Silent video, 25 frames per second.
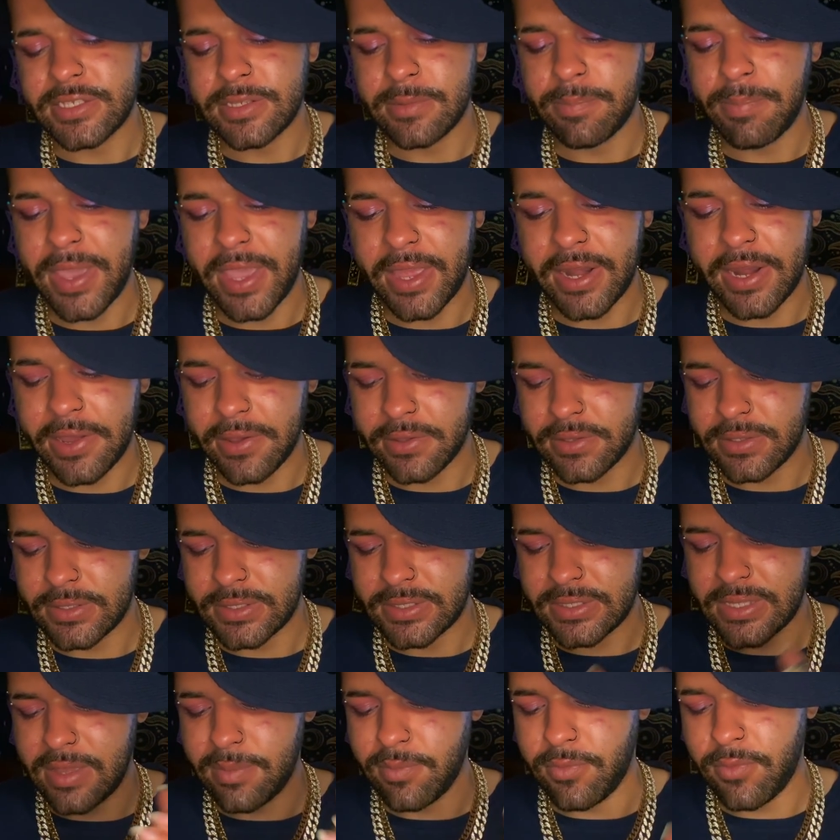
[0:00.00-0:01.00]
to pan out in the
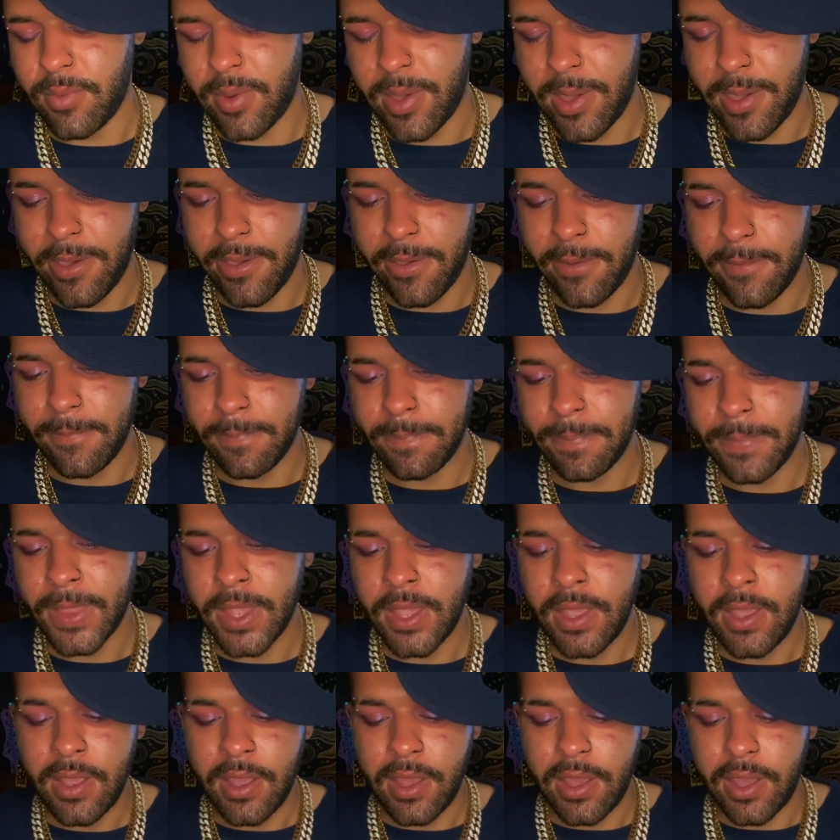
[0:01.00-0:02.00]
same way.
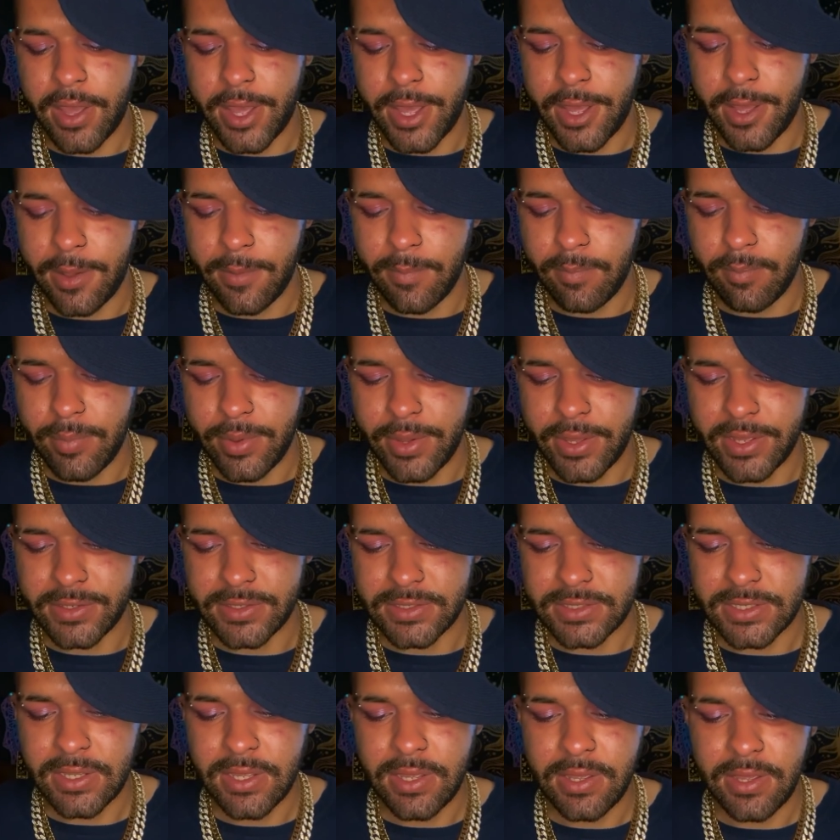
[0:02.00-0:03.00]

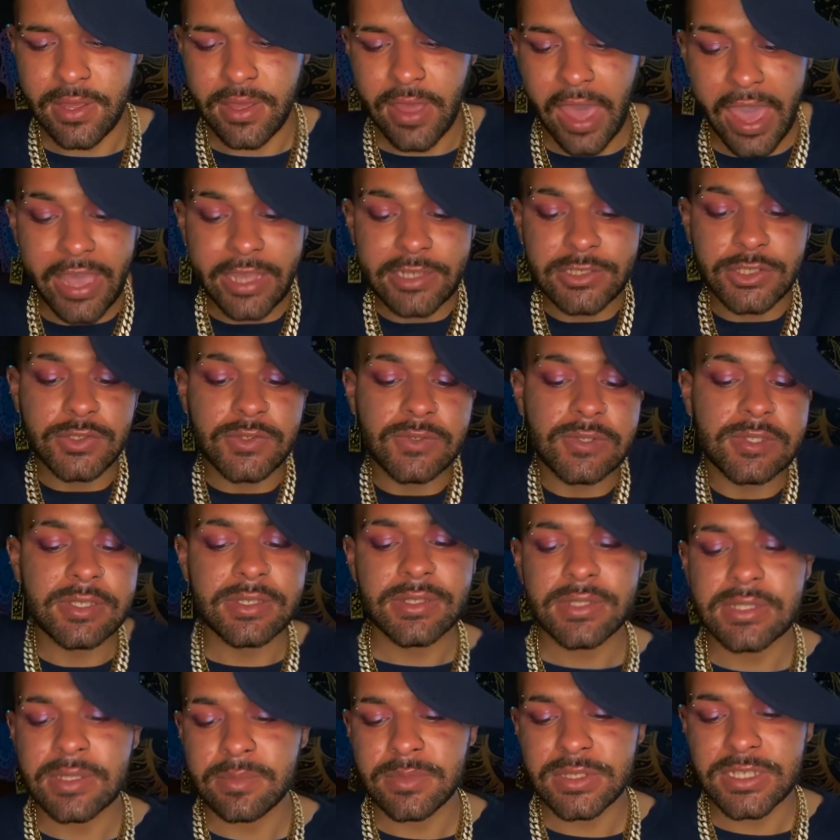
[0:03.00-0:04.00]
But I do see
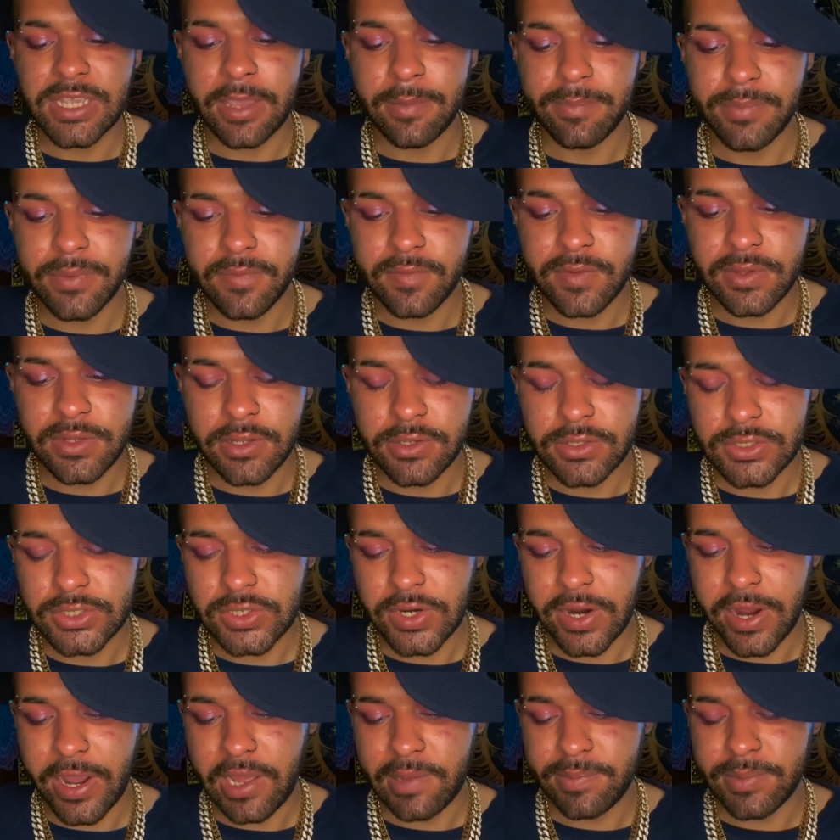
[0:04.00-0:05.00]
some type of
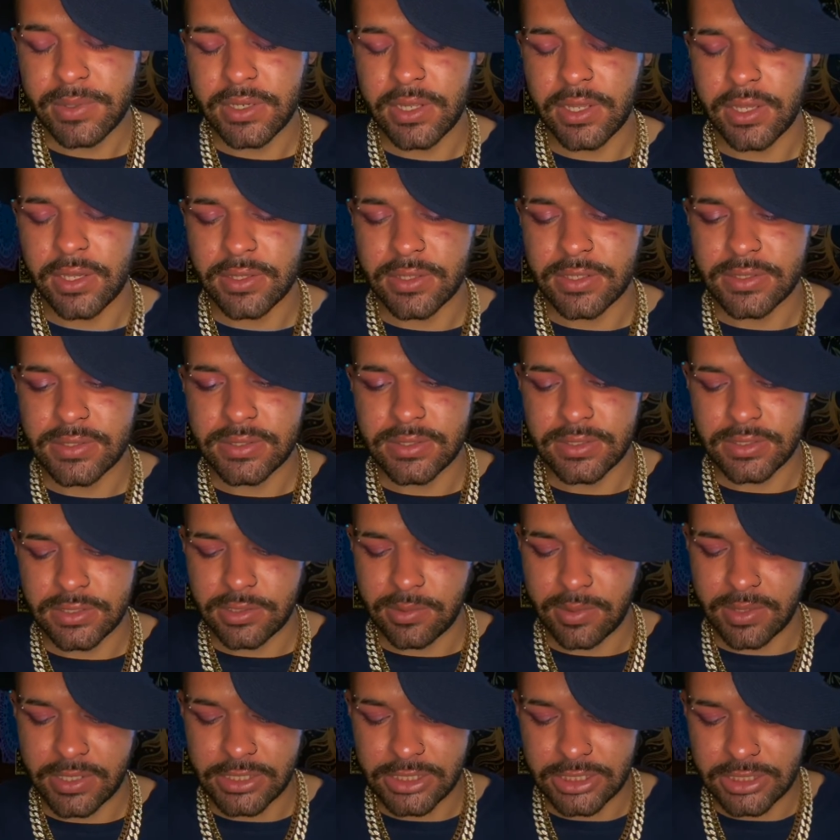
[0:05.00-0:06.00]
closure happening in this
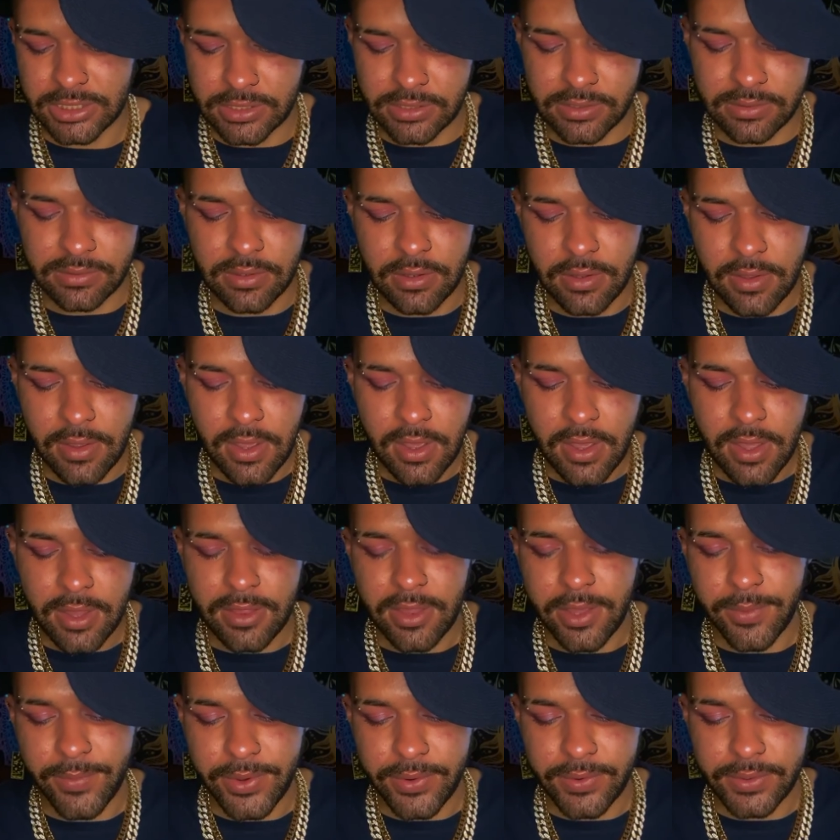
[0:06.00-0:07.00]
situation
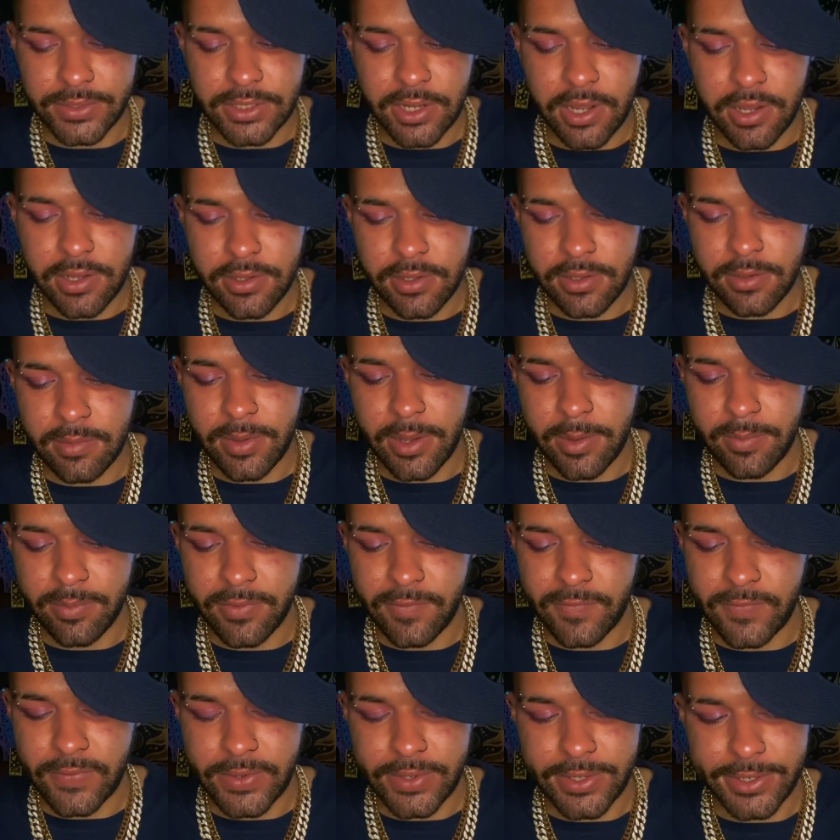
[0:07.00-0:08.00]
that we were talking about
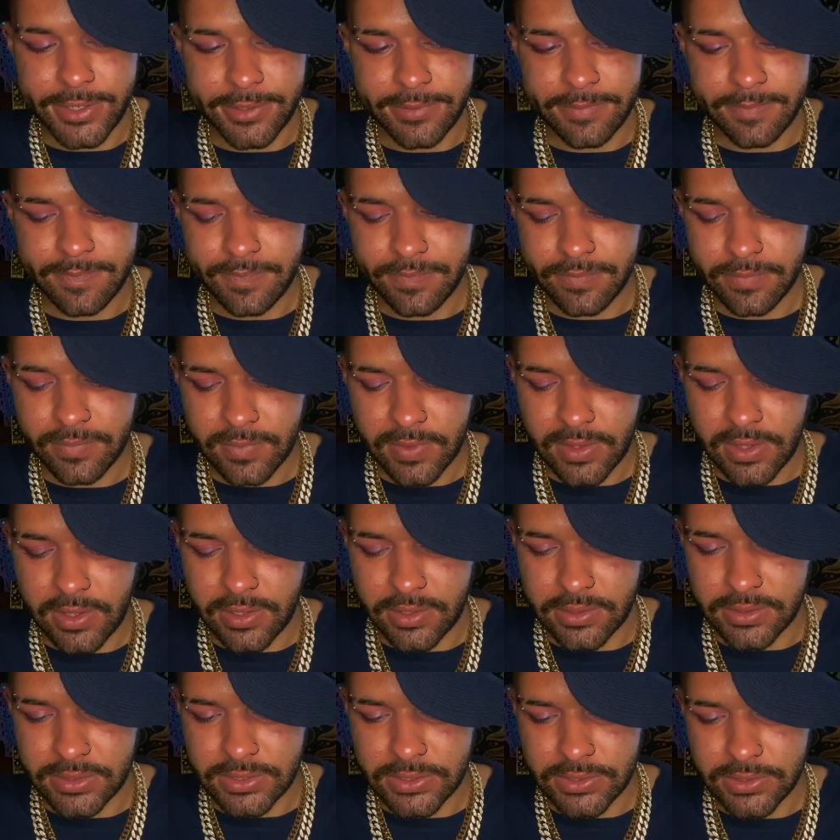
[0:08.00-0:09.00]
before,
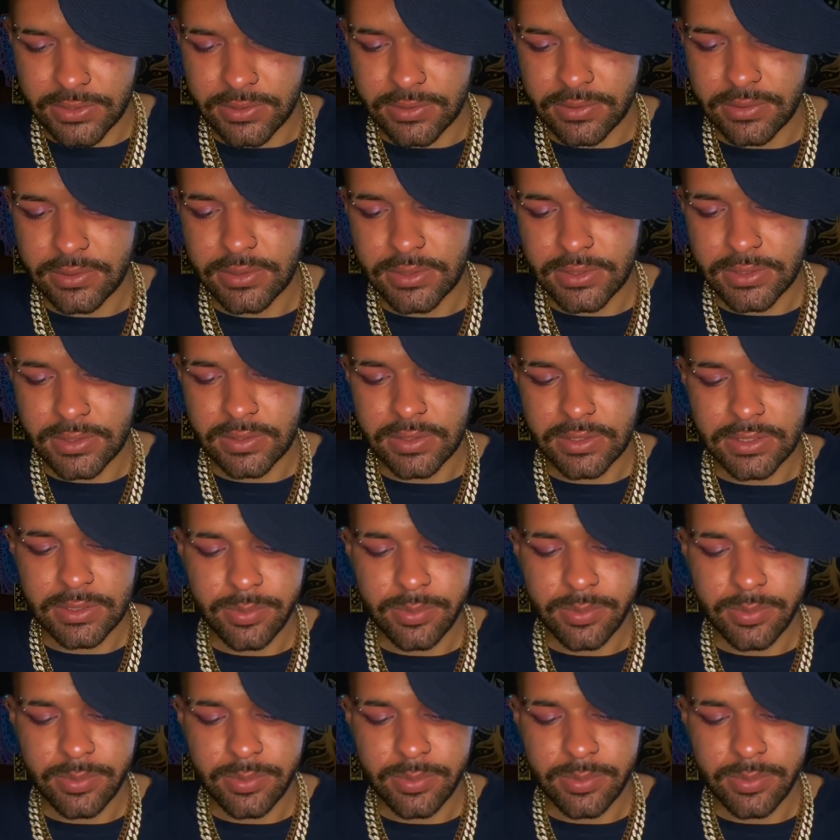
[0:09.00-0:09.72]
Cancer. So